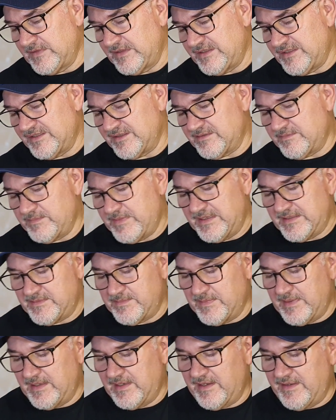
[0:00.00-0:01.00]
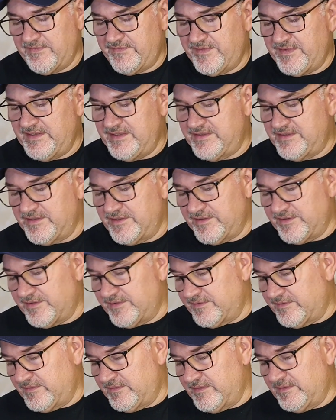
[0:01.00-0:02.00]
Just makes my life easier
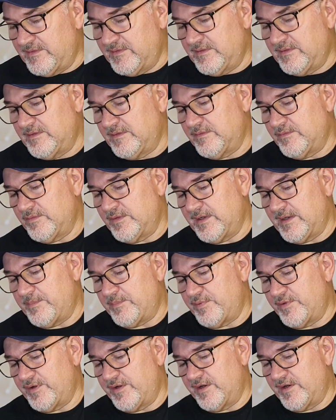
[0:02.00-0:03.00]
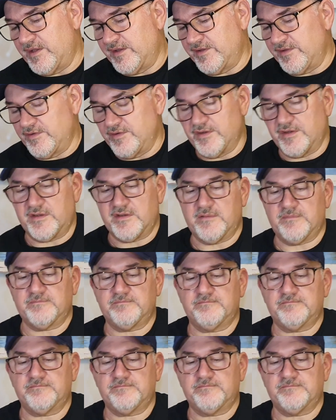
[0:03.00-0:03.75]
when I put it on the hook.